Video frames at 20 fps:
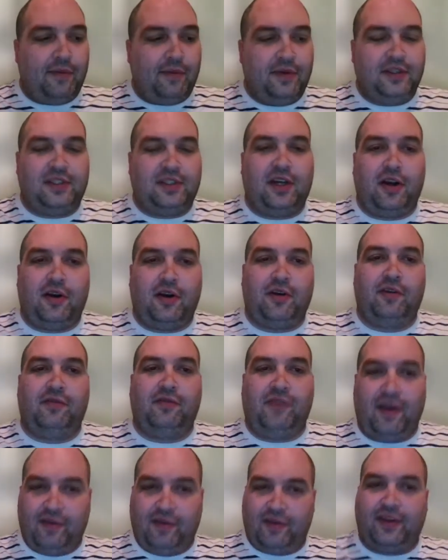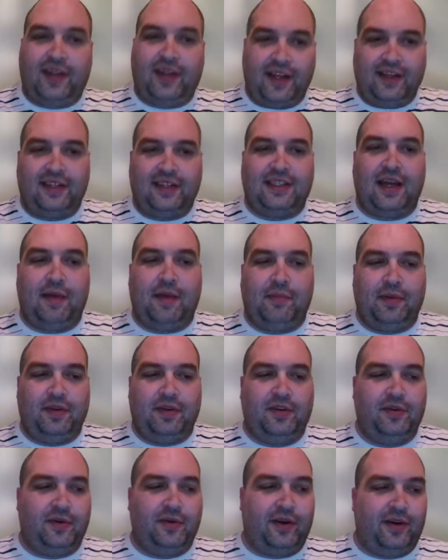was her favorite thing that's happened
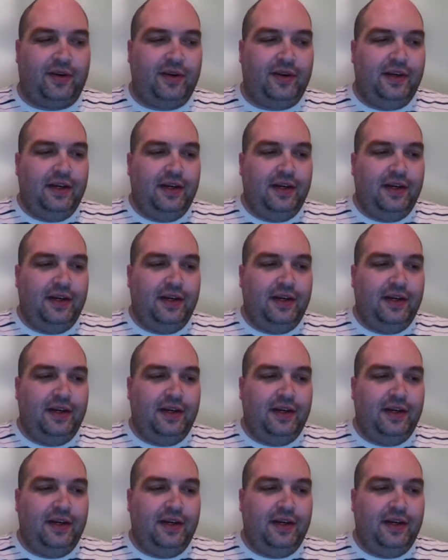to her.